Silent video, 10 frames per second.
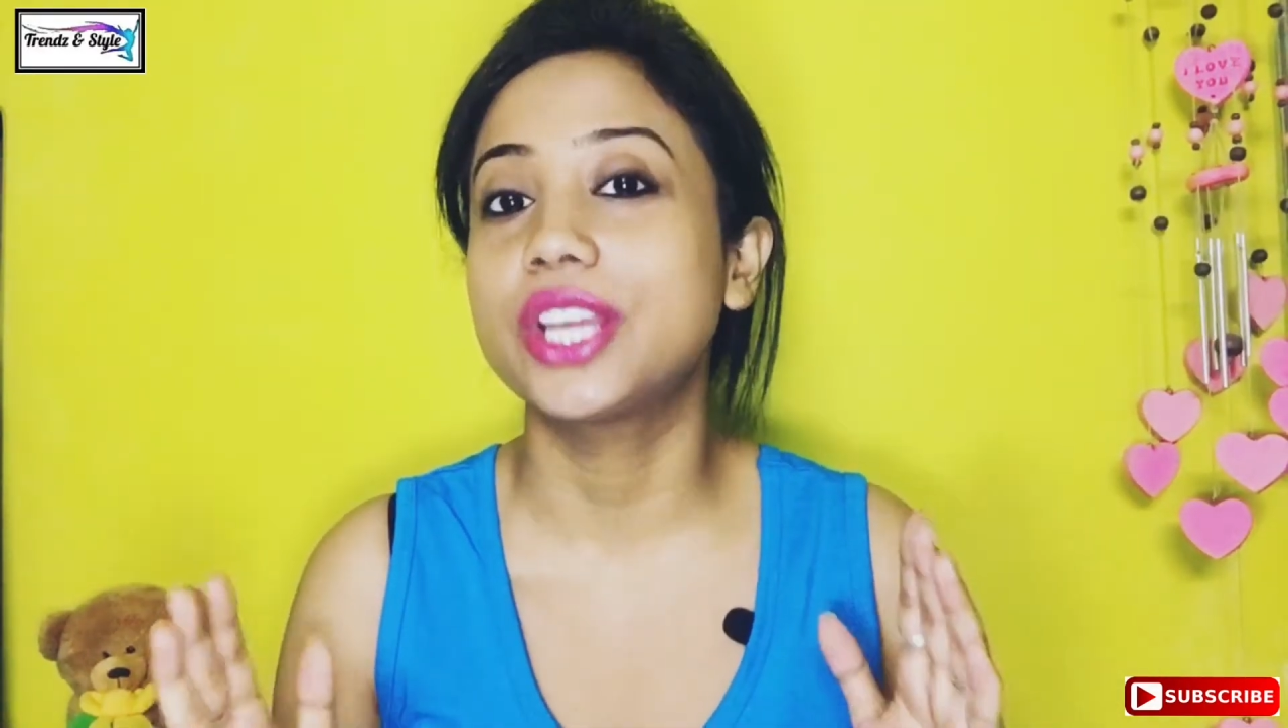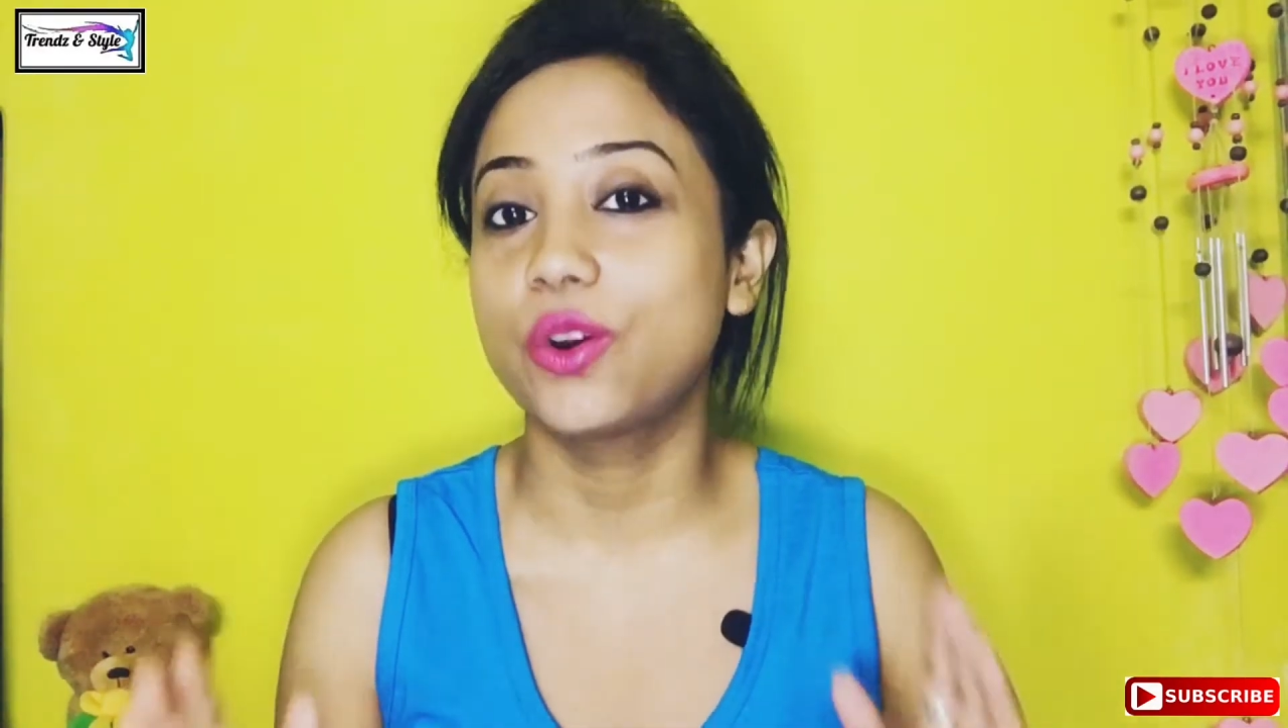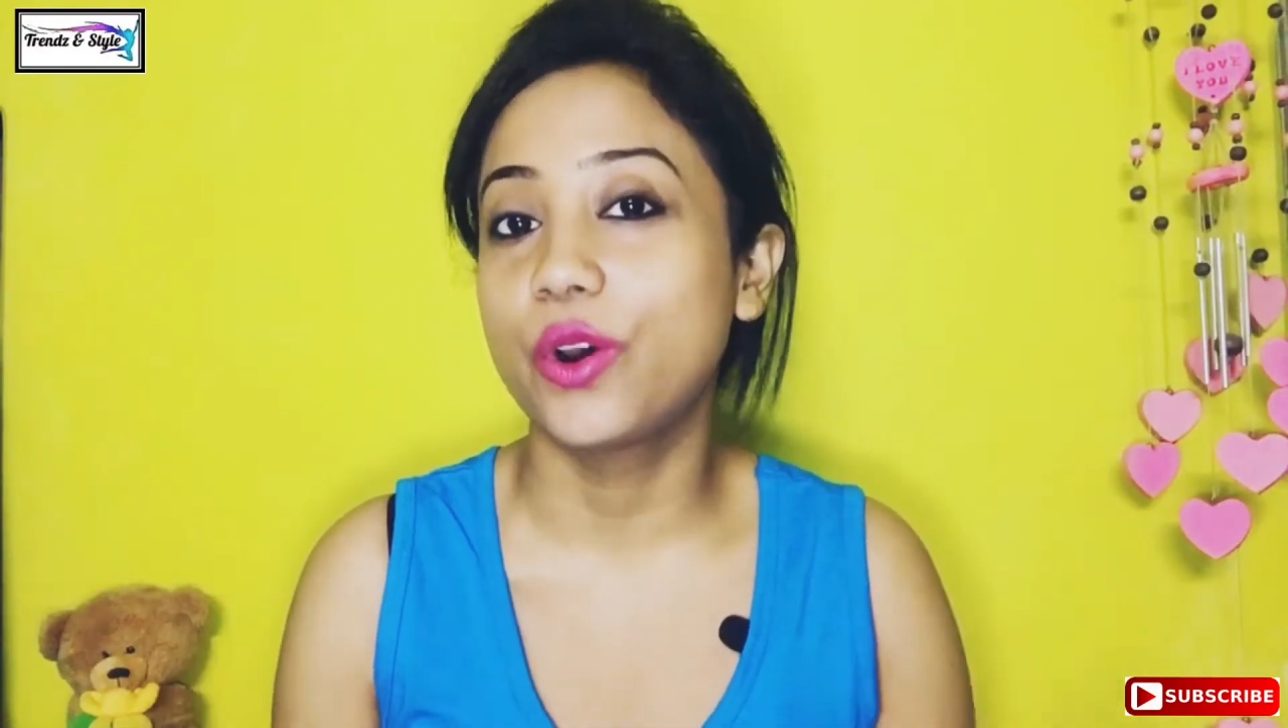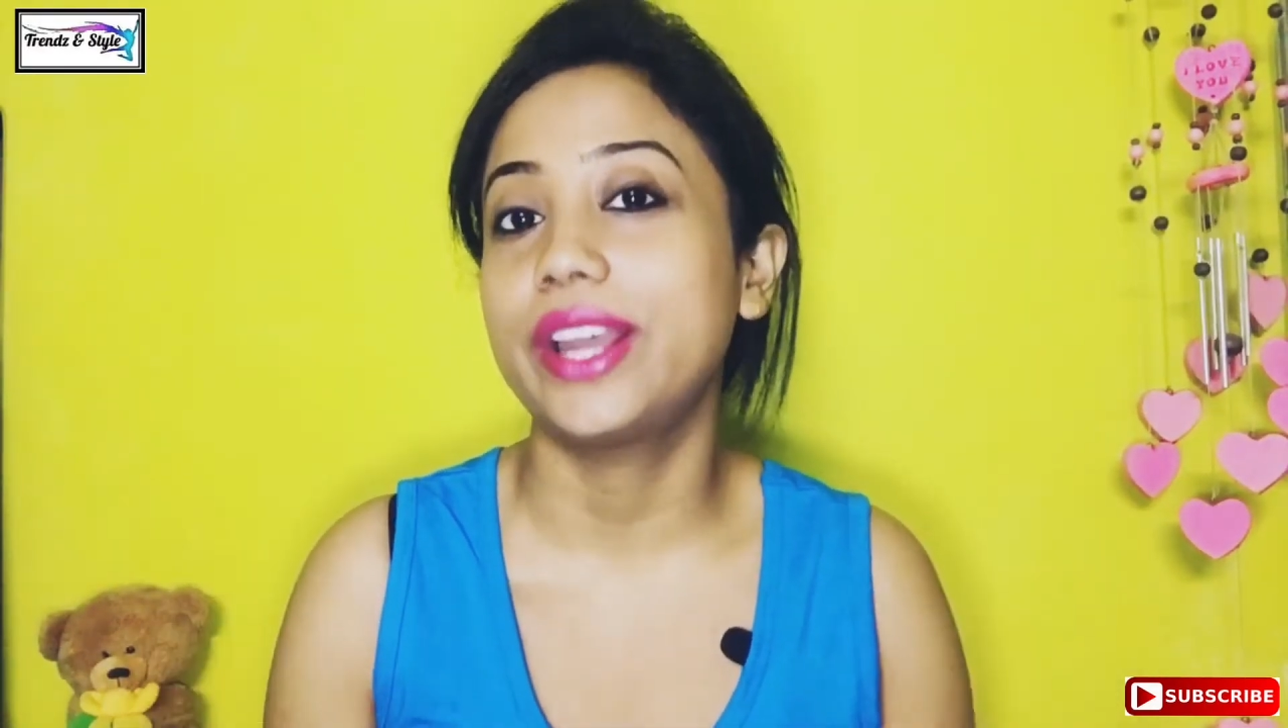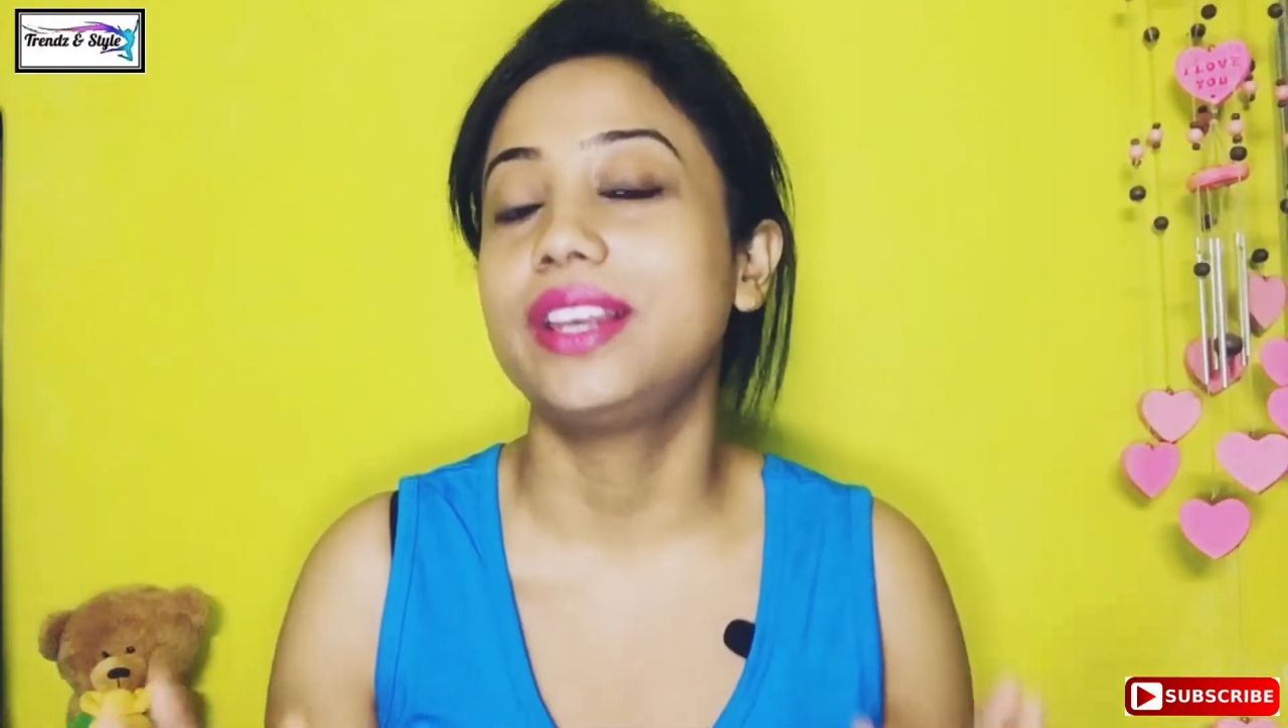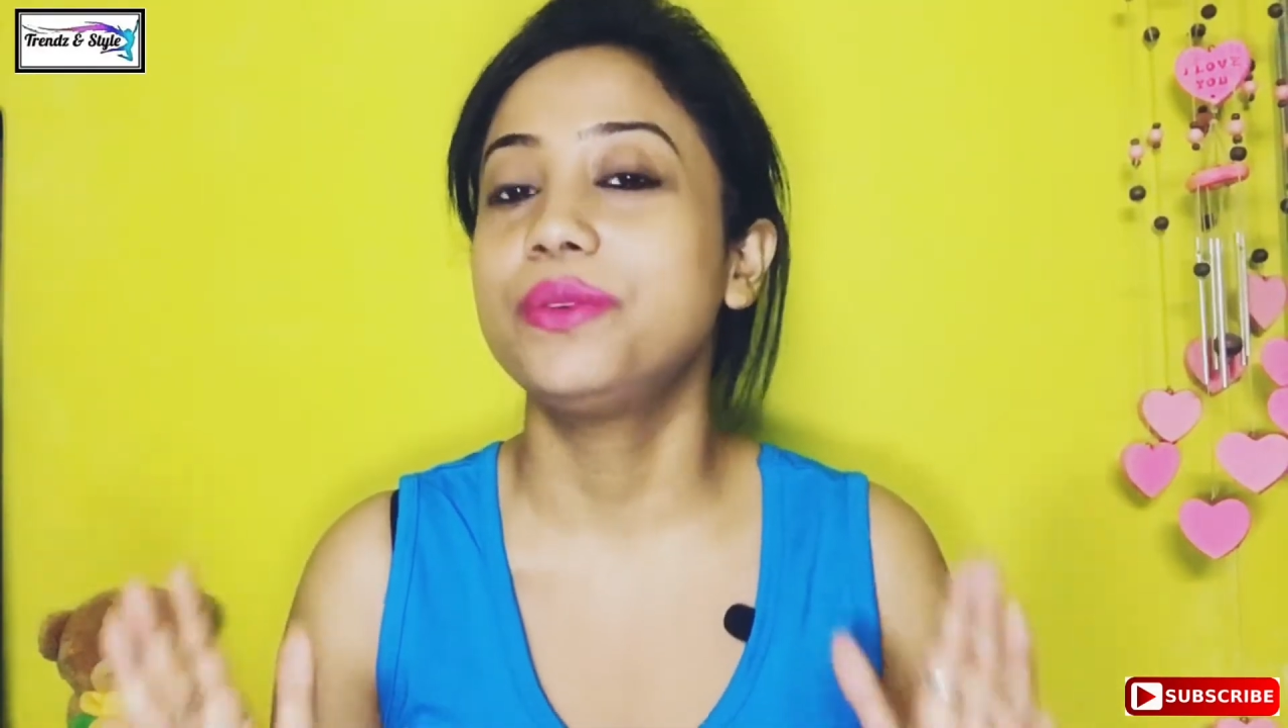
oil